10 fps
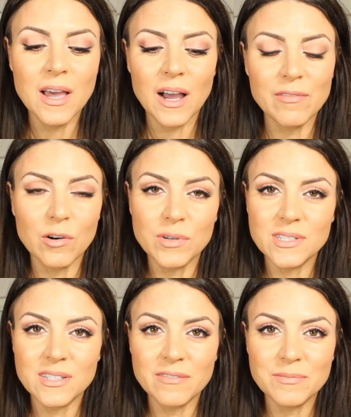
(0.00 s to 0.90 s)
I've
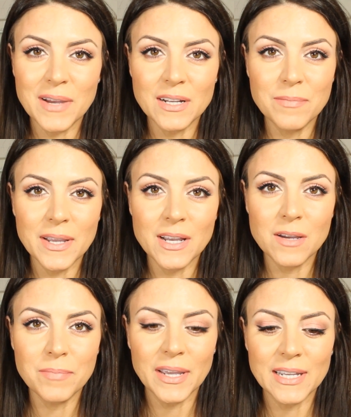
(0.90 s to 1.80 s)
always loved MAC
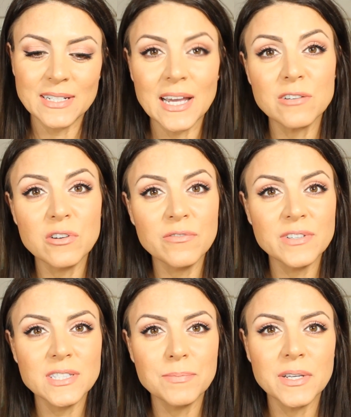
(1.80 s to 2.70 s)
makeup, and I don't know if
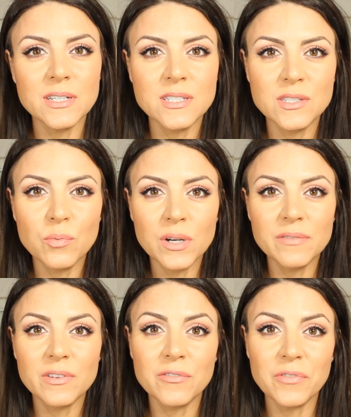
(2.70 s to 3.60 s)
it's because it's one
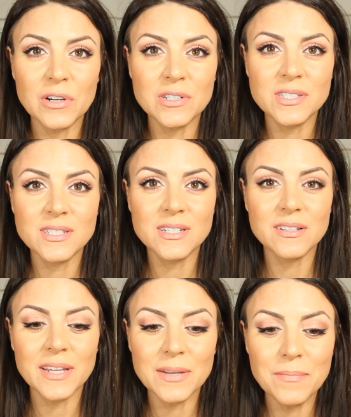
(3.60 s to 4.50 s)
of the first
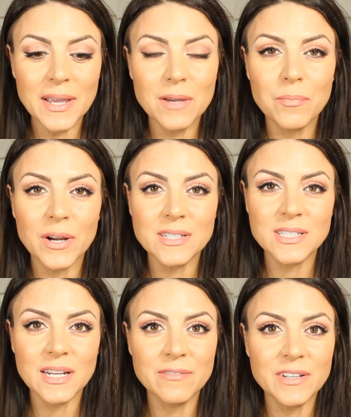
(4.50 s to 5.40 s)
like makeup brands
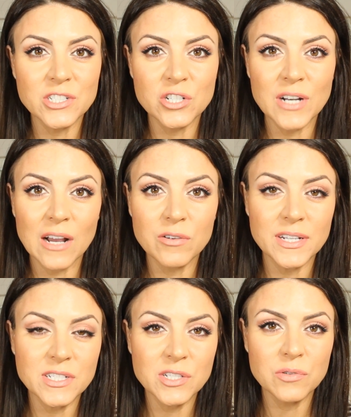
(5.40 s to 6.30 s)
that I ventured out
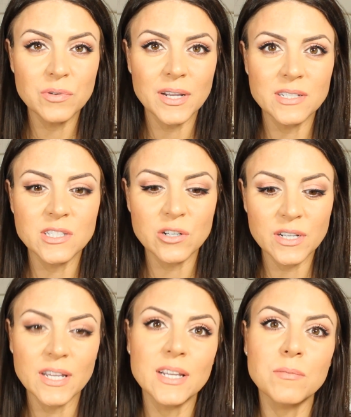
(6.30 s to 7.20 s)
into when I started
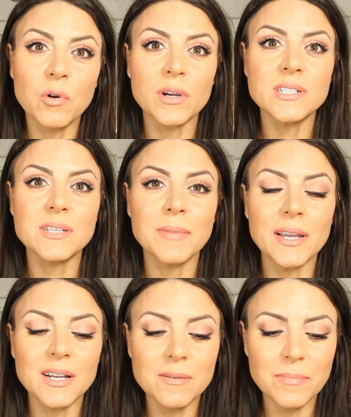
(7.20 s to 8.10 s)
getting more into
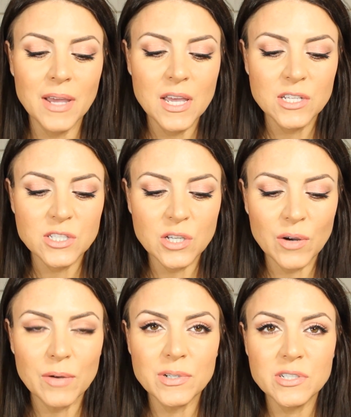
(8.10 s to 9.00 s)
makeup. So
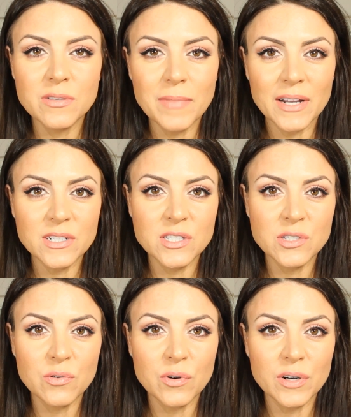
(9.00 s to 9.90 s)
I went to the MAC
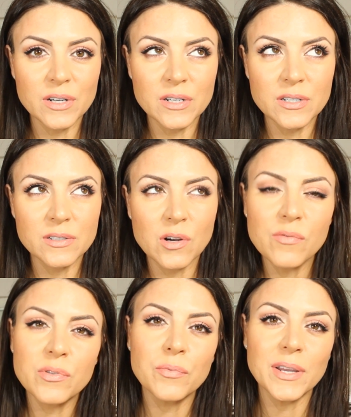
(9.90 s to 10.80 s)
store
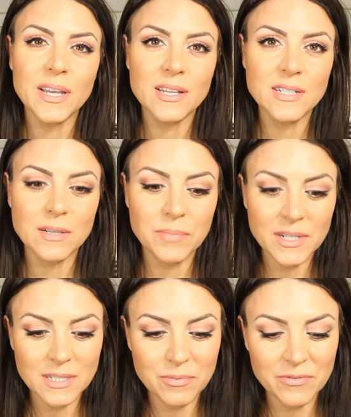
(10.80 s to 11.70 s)
over the weekend and
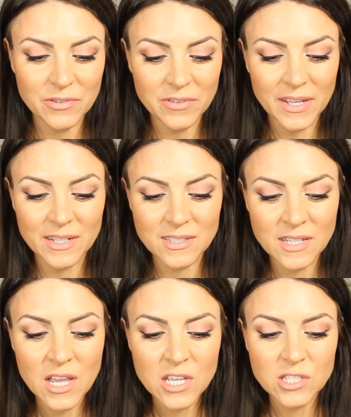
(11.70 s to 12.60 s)
picked up a few things.
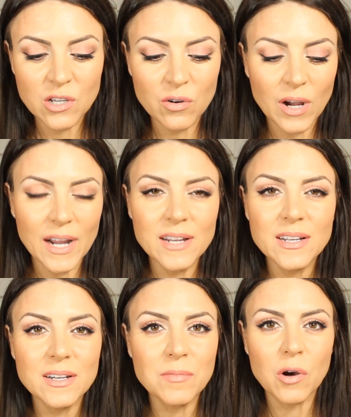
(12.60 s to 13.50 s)
So
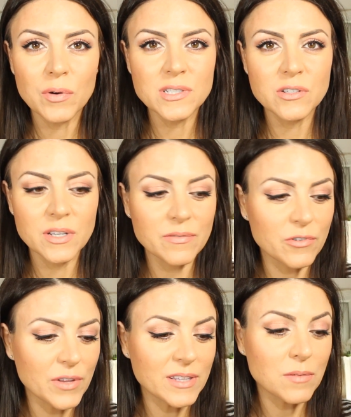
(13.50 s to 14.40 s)
I am always looking
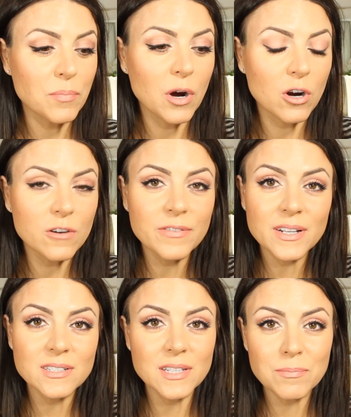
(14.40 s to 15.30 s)
for like the
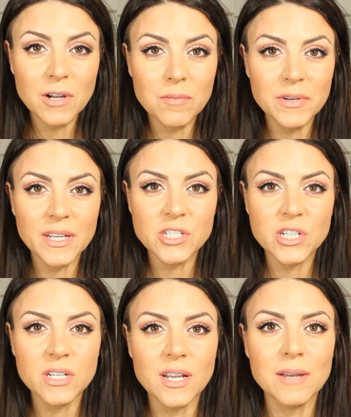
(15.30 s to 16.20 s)
perfect lip
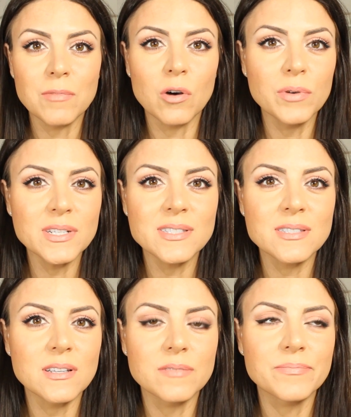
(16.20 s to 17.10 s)
combination. I'm
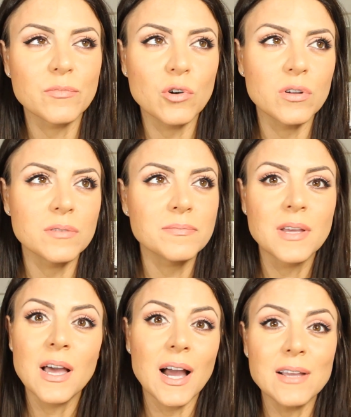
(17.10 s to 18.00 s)
always, well,
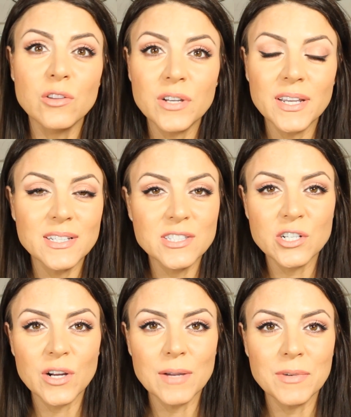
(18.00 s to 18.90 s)
I look at
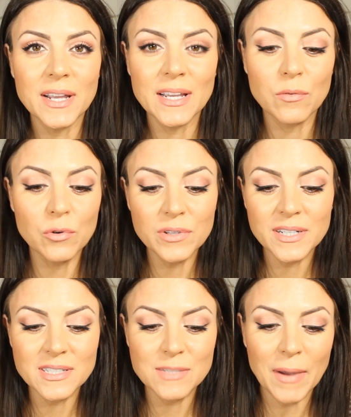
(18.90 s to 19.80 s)
Instagram and I get really
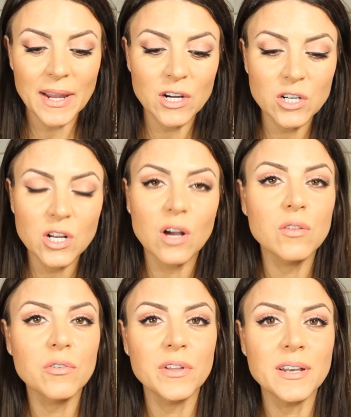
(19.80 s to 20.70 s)
inspired,
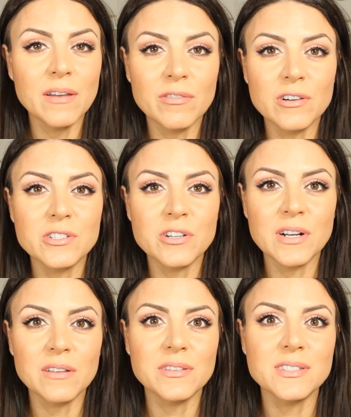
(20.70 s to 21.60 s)
although they never turn
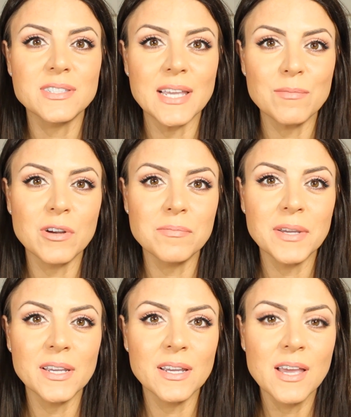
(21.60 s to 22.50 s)
out the same on
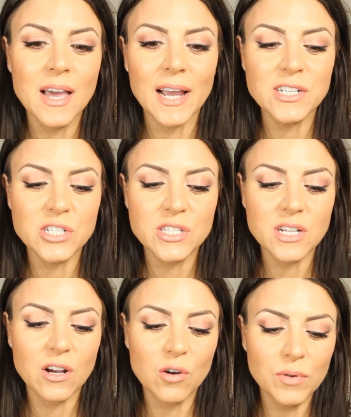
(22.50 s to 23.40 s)
me. I just
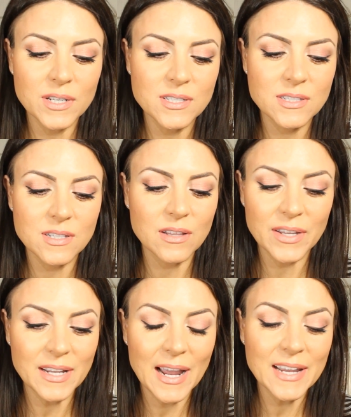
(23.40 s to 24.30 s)
always,
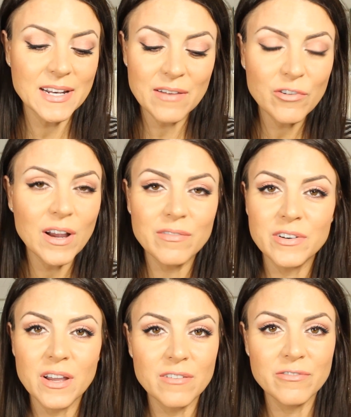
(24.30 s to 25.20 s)
like, I can never have
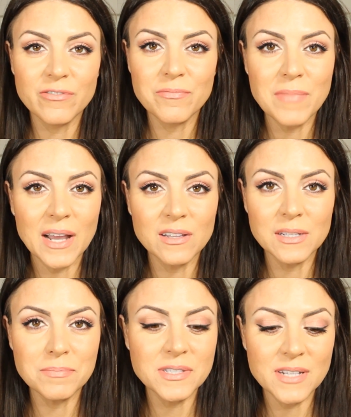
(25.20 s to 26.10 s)
enough MAC
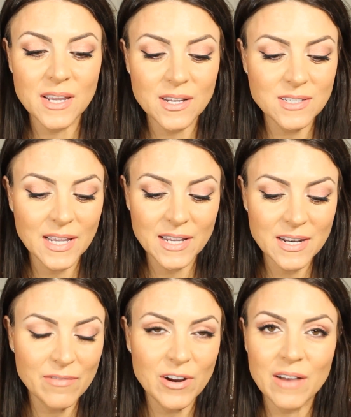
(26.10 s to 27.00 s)
lipsticks. I can
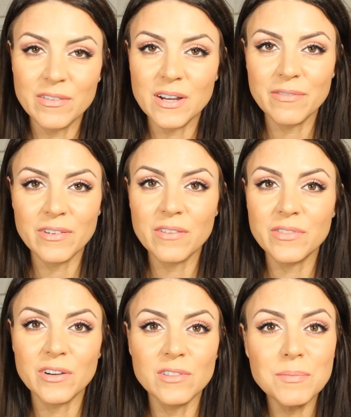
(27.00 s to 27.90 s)
never have enough of
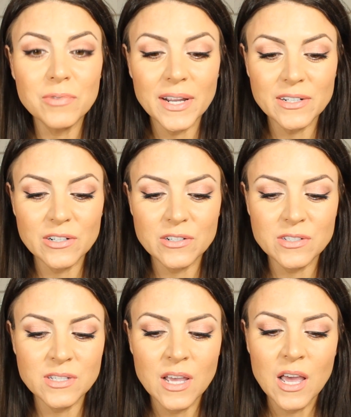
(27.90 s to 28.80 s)
their lip
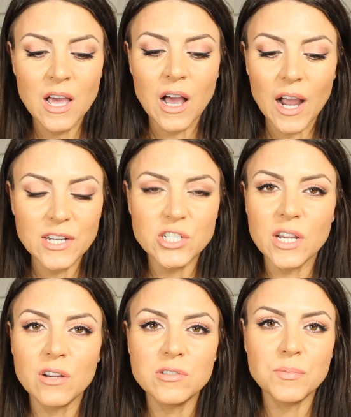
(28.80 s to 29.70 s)
liners,
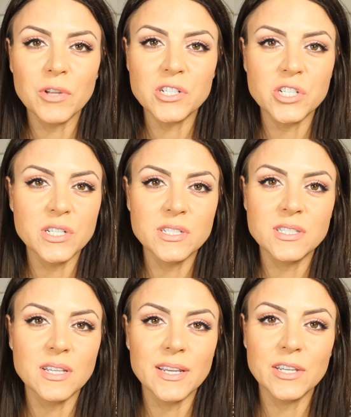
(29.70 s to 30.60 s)
eyeshadows,
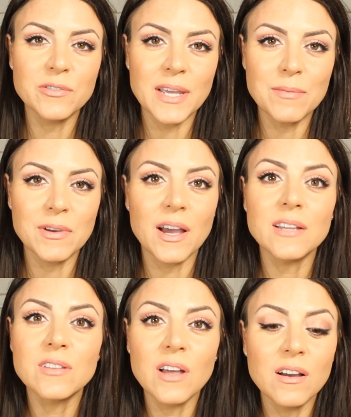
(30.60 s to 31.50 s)
blushes, like you name it.
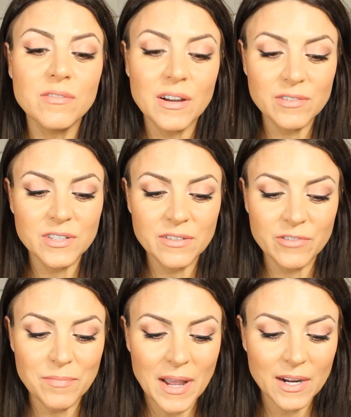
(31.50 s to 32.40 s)
I love everything
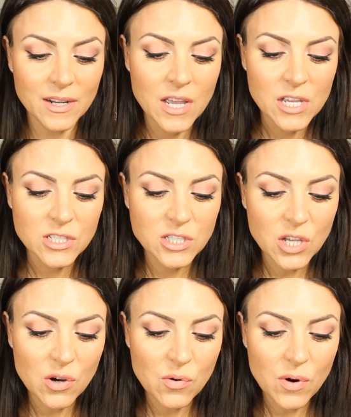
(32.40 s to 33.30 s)
from MAC.
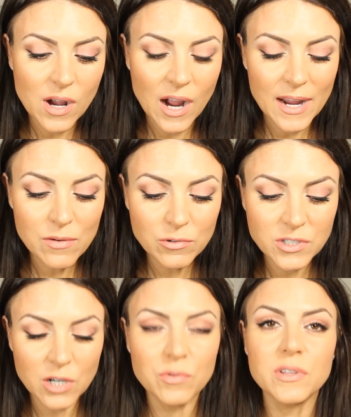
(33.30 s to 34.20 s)
So I will
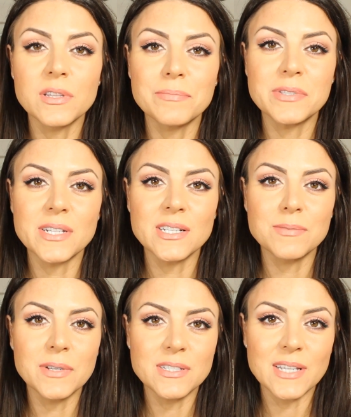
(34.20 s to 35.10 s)
start with the lipsticks
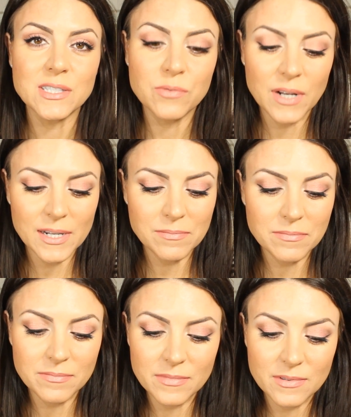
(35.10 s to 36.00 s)
because that's what
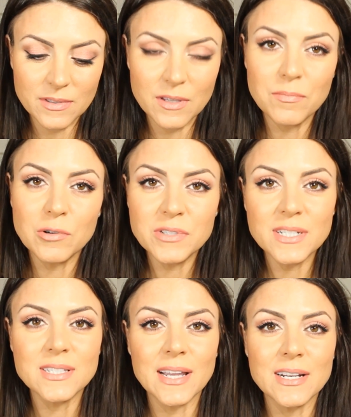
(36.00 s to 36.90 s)
I'm the most
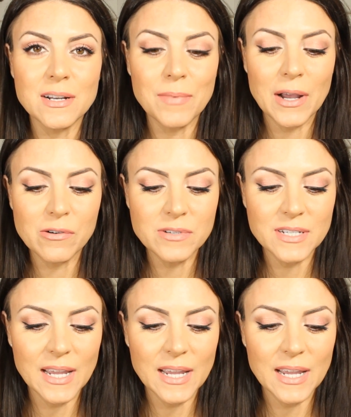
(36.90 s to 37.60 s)
excited about.